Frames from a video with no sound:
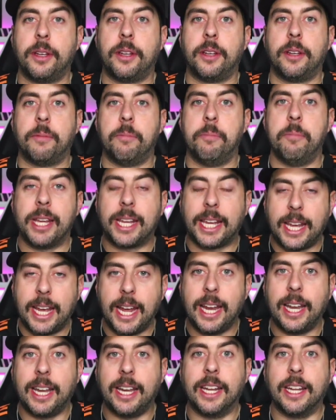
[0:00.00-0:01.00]

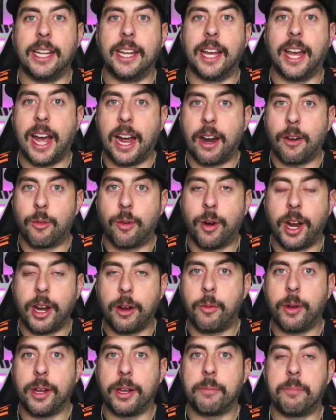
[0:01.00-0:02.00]
McKennie at right
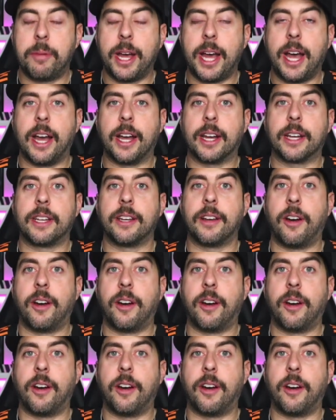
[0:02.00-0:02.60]
wing back.